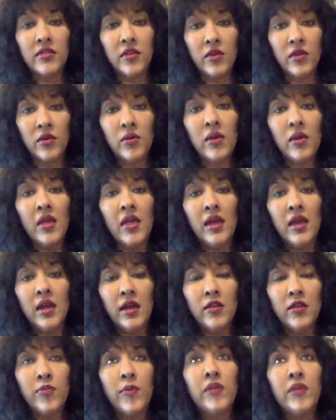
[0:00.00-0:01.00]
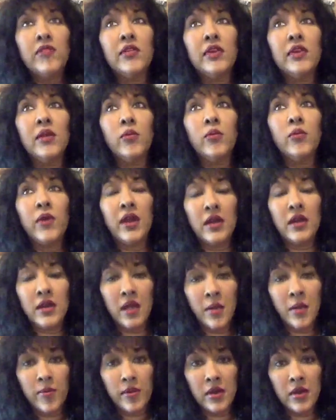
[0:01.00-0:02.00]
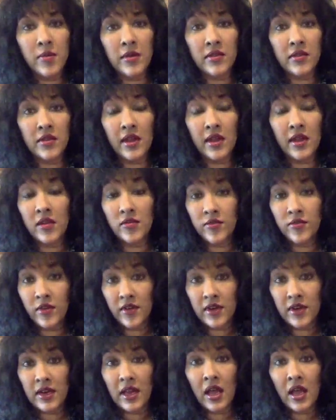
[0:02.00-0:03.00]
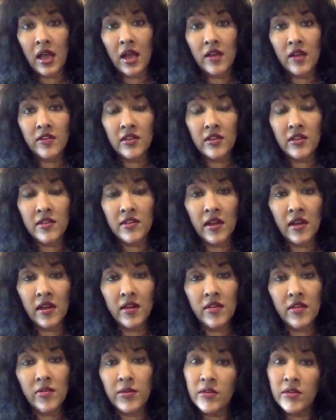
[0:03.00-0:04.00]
So especially when epidemics get very large in size,